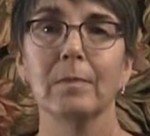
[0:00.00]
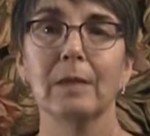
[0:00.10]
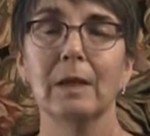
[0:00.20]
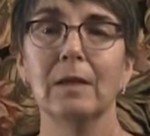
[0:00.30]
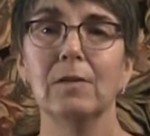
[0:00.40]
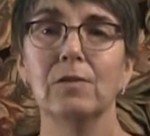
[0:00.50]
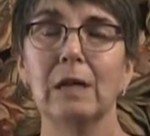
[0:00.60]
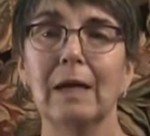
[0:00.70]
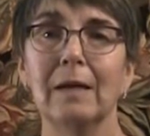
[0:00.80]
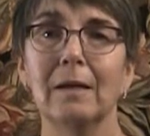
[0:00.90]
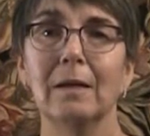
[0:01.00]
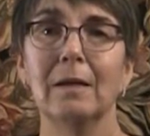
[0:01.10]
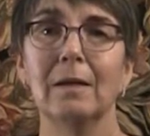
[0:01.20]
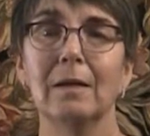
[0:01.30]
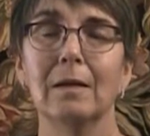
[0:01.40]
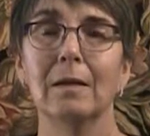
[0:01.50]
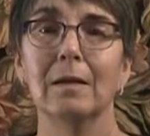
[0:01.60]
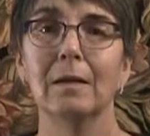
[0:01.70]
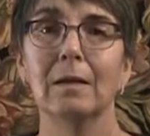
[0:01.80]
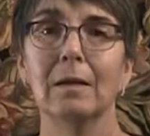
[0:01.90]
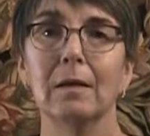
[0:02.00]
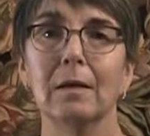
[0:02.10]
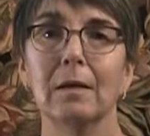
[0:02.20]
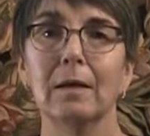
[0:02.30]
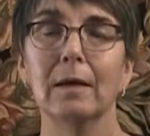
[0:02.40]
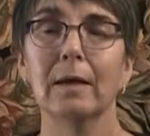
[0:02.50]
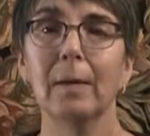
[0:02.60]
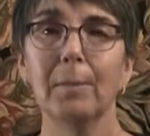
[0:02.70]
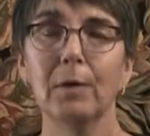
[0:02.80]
And decide on a couple